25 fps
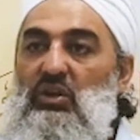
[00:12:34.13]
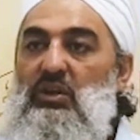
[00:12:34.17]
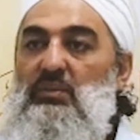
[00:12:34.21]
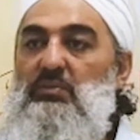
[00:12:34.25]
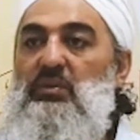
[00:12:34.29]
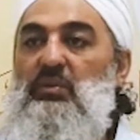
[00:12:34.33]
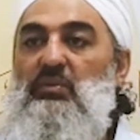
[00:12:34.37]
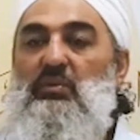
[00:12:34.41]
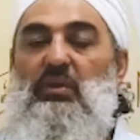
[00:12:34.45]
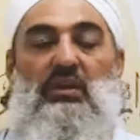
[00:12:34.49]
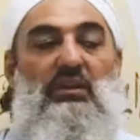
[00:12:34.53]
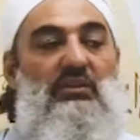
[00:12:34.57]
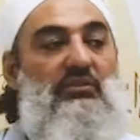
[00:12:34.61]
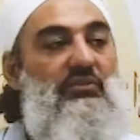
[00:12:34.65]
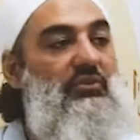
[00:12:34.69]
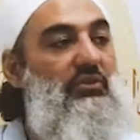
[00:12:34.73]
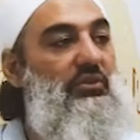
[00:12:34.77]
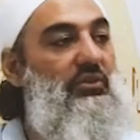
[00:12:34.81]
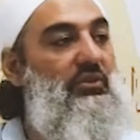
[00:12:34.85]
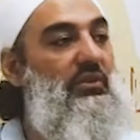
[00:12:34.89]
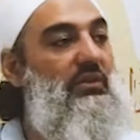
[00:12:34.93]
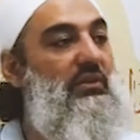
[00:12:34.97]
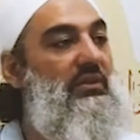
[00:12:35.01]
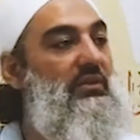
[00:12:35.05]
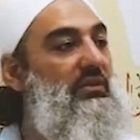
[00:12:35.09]
be ready
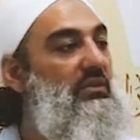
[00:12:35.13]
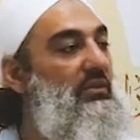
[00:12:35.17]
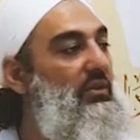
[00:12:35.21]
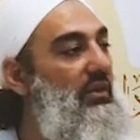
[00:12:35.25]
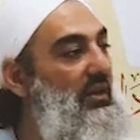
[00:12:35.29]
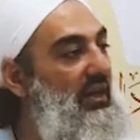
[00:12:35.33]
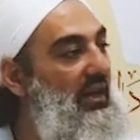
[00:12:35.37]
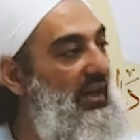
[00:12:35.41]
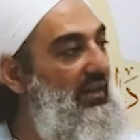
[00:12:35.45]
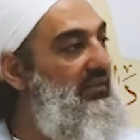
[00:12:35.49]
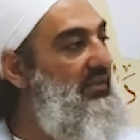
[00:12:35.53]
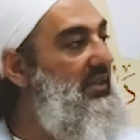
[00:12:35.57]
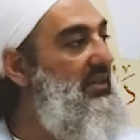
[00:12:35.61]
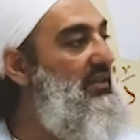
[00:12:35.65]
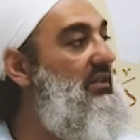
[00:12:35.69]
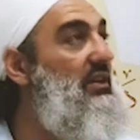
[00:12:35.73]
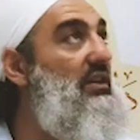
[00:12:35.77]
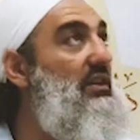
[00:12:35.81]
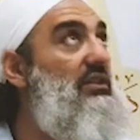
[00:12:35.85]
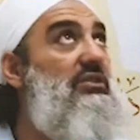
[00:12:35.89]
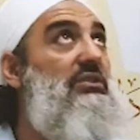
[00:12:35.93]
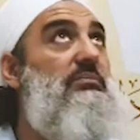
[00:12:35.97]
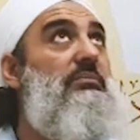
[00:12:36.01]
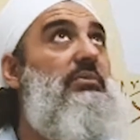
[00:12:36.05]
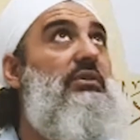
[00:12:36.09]
for it, got to have the
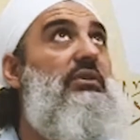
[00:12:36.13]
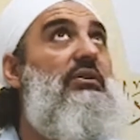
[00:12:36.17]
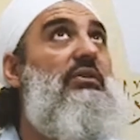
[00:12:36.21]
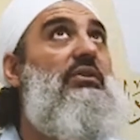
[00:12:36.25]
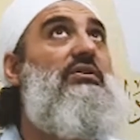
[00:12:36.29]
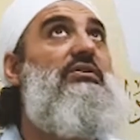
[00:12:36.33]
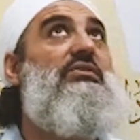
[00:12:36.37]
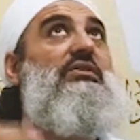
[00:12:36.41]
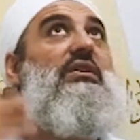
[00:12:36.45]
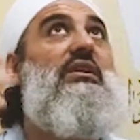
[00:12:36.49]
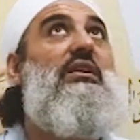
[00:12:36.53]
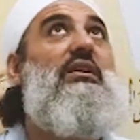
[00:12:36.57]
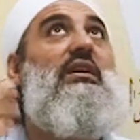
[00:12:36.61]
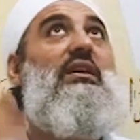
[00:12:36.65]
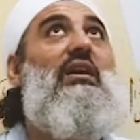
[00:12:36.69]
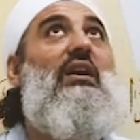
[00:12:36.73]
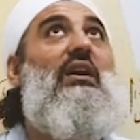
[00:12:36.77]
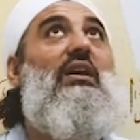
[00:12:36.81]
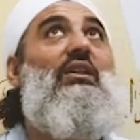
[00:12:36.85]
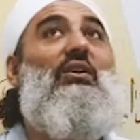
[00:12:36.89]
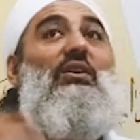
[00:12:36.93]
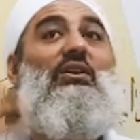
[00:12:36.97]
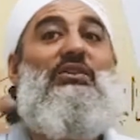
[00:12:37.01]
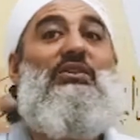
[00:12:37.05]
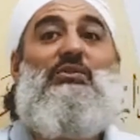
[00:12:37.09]
intention, because
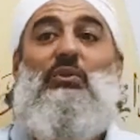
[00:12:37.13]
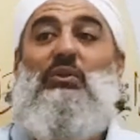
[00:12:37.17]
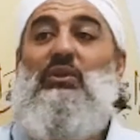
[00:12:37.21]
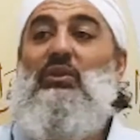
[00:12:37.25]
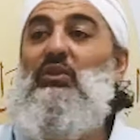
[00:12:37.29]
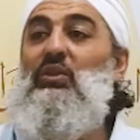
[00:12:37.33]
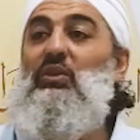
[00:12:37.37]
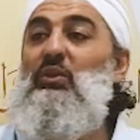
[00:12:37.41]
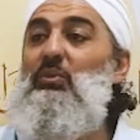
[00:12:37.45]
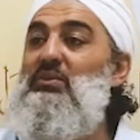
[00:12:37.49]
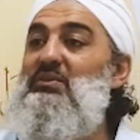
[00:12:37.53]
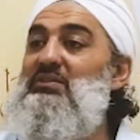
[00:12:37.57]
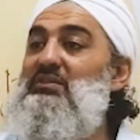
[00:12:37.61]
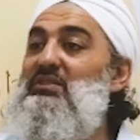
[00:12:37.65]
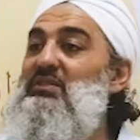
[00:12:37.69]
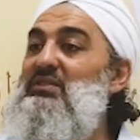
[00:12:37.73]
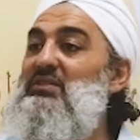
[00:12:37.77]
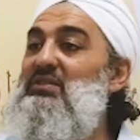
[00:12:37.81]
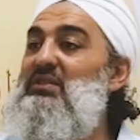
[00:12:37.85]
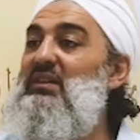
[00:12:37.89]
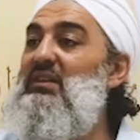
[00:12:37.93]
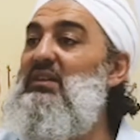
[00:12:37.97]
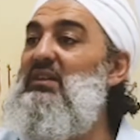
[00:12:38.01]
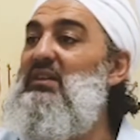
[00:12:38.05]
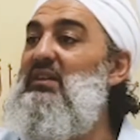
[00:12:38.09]
Allah, it's what Allah wants to
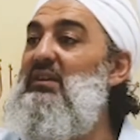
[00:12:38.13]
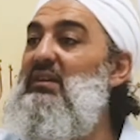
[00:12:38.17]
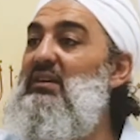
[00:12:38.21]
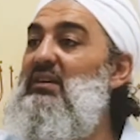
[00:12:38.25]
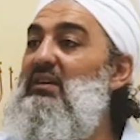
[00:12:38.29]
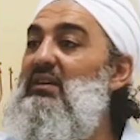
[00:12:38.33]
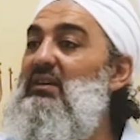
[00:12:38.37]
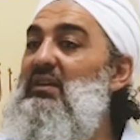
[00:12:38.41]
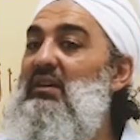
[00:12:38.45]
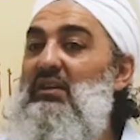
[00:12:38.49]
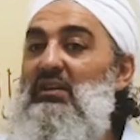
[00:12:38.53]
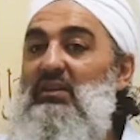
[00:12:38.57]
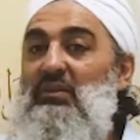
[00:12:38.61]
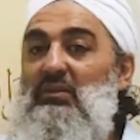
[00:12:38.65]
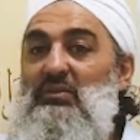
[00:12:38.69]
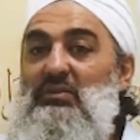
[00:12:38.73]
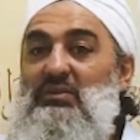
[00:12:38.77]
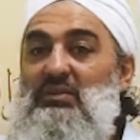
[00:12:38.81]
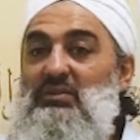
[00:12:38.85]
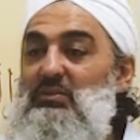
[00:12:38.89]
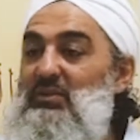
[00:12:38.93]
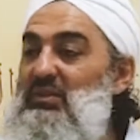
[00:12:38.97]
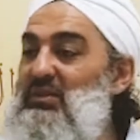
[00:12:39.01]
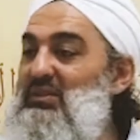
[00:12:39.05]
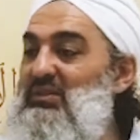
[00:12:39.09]
see. Allah
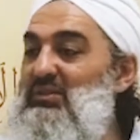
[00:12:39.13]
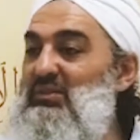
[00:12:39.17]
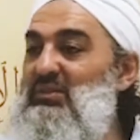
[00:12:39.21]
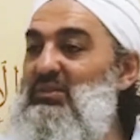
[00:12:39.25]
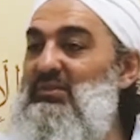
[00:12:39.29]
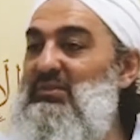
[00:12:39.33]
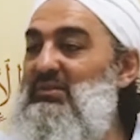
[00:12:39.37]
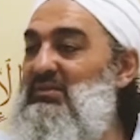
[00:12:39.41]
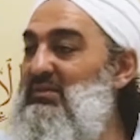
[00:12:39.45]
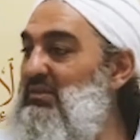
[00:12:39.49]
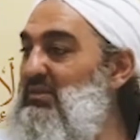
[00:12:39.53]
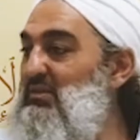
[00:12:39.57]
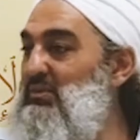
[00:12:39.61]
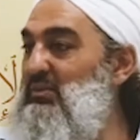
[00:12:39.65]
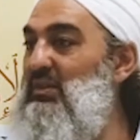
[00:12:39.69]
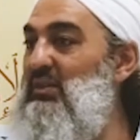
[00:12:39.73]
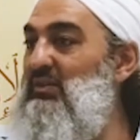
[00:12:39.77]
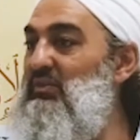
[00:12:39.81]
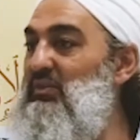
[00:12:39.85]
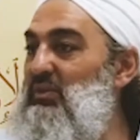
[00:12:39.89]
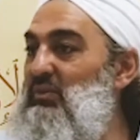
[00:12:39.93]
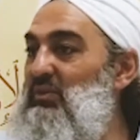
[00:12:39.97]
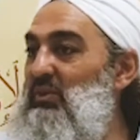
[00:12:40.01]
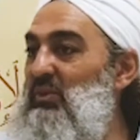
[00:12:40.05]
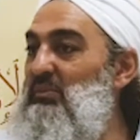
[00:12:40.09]
wants to say, what are you doing? Do
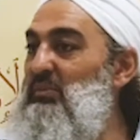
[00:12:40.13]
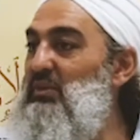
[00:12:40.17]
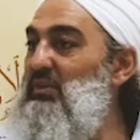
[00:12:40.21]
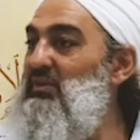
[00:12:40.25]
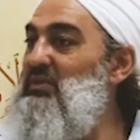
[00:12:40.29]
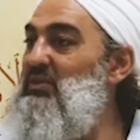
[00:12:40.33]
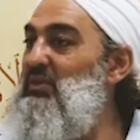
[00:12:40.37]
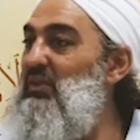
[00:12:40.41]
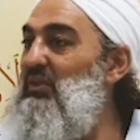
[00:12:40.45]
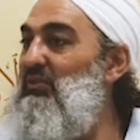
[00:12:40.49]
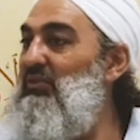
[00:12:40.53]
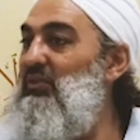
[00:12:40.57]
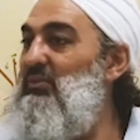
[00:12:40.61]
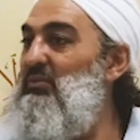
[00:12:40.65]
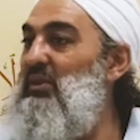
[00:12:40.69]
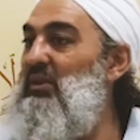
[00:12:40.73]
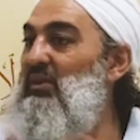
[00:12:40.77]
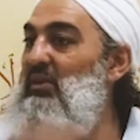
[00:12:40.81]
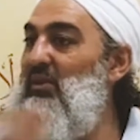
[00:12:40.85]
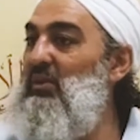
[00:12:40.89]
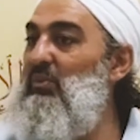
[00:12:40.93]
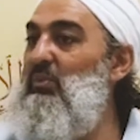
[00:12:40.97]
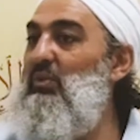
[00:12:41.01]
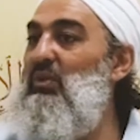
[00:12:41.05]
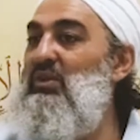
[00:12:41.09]
whatever you want, but if it's not for me,
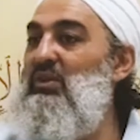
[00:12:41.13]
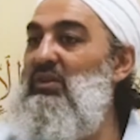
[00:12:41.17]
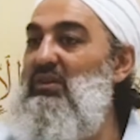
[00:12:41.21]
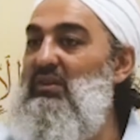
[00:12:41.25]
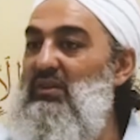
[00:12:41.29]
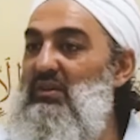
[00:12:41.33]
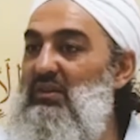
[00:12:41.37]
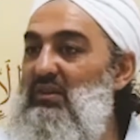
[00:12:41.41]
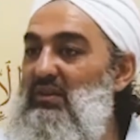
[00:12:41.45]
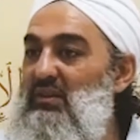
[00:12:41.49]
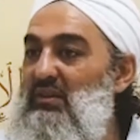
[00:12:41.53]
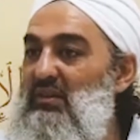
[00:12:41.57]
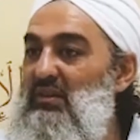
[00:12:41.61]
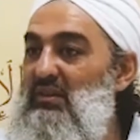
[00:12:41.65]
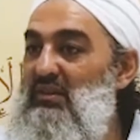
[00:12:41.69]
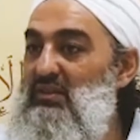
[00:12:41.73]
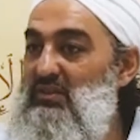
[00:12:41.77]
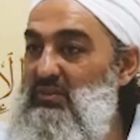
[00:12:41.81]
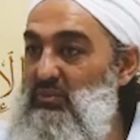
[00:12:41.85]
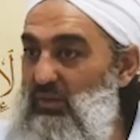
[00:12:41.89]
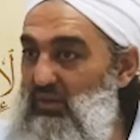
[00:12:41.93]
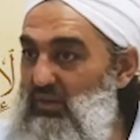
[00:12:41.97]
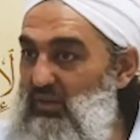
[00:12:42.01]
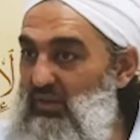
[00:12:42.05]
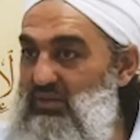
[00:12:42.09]
I don't want it.
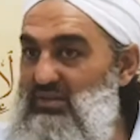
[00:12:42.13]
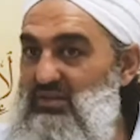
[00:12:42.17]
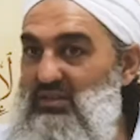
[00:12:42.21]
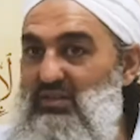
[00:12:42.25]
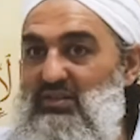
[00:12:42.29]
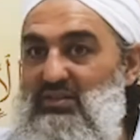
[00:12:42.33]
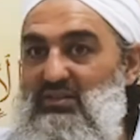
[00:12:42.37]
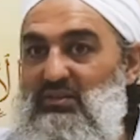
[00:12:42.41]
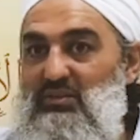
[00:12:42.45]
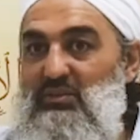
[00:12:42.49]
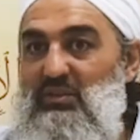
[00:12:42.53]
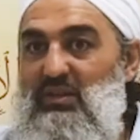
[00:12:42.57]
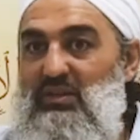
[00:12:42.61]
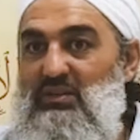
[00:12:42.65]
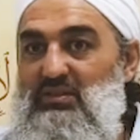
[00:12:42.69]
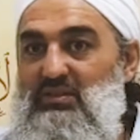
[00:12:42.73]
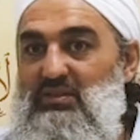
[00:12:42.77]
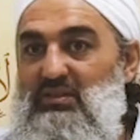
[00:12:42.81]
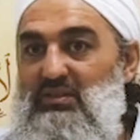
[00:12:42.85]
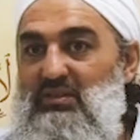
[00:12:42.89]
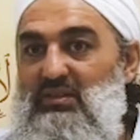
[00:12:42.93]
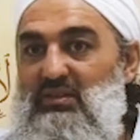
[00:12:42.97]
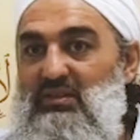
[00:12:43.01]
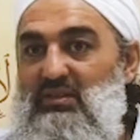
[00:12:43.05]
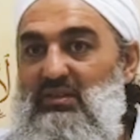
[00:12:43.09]
It's what Allah says to
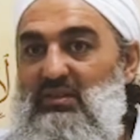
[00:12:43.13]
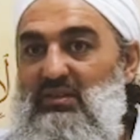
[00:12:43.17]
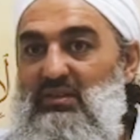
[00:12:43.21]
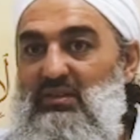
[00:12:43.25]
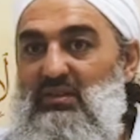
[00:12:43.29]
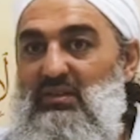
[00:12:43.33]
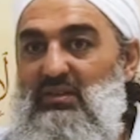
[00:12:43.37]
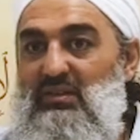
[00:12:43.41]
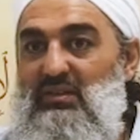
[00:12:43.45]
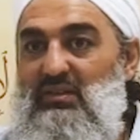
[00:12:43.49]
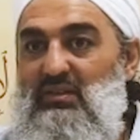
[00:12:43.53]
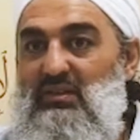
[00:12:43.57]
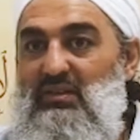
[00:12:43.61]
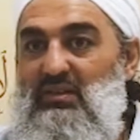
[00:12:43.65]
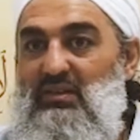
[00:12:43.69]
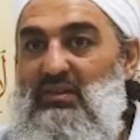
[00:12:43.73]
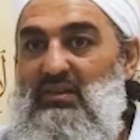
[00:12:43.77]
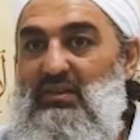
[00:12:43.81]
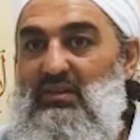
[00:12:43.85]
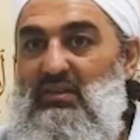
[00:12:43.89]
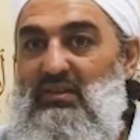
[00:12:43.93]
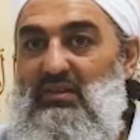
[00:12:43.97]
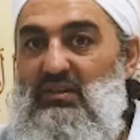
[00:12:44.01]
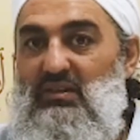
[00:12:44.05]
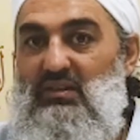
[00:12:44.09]
us.
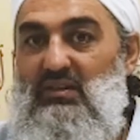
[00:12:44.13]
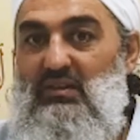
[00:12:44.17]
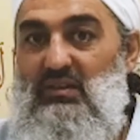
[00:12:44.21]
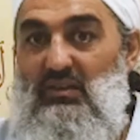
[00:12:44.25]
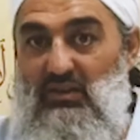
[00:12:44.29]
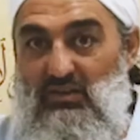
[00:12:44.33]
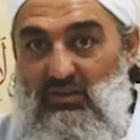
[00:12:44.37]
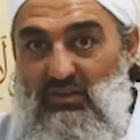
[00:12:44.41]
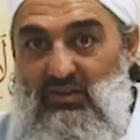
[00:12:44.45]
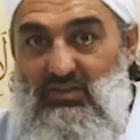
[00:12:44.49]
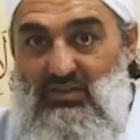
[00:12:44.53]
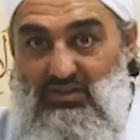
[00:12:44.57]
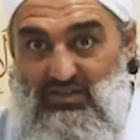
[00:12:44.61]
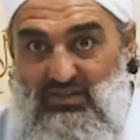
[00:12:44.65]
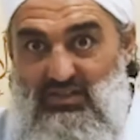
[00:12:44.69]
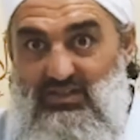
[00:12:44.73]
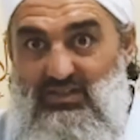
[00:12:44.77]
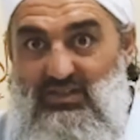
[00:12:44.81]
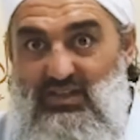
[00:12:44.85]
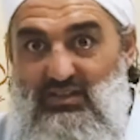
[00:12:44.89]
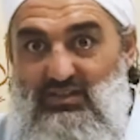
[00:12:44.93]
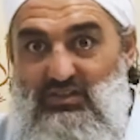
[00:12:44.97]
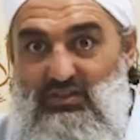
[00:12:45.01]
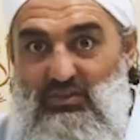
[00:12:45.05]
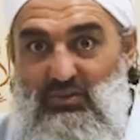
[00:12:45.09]
Allah says
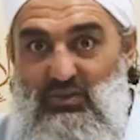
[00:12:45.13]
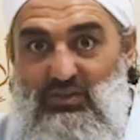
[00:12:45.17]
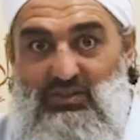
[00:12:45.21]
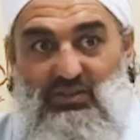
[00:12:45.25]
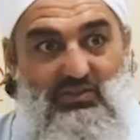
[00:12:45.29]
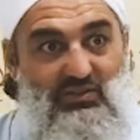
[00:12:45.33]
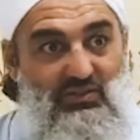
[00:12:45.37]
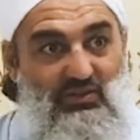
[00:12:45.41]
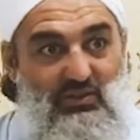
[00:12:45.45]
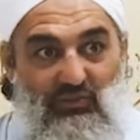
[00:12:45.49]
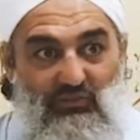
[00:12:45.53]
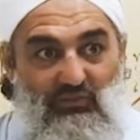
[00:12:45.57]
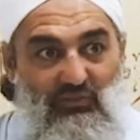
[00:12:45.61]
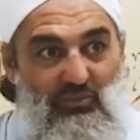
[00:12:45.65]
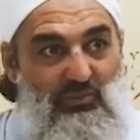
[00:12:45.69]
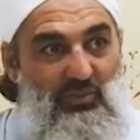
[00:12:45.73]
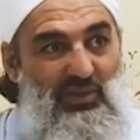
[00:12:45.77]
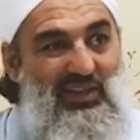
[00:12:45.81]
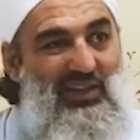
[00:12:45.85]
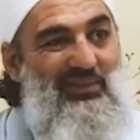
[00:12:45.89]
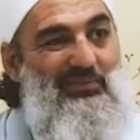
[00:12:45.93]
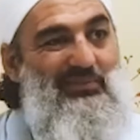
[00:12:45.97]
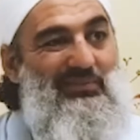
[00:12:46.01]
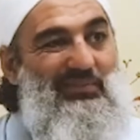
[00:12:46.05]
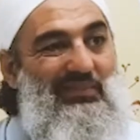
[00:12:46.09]
that to us. It's not for
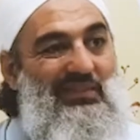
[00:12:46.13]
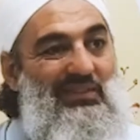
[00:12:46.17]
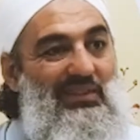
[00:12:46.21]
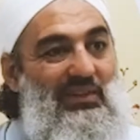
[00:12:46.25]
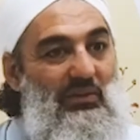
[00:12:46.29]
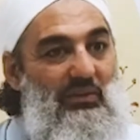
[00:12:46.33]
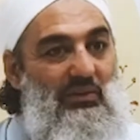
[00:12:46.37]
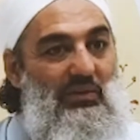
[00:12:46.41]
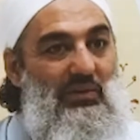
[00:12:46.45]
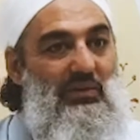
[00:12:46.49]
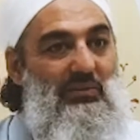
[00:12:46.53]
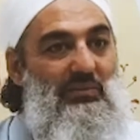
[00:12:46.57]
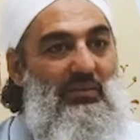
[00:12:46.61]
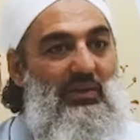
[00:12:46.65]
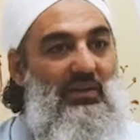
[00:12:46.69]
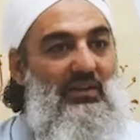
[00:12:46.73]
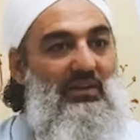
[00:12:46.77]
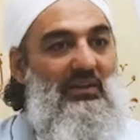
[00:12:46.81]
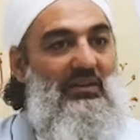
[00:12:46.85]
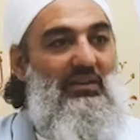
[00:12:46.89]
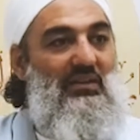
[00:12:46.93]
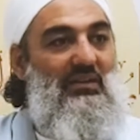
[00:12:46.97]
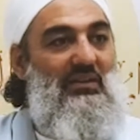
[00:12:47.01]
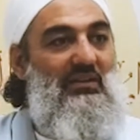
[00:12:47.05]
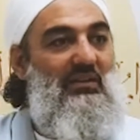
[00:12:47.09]
me, don't worry about
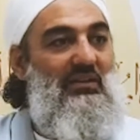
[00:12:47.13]
it.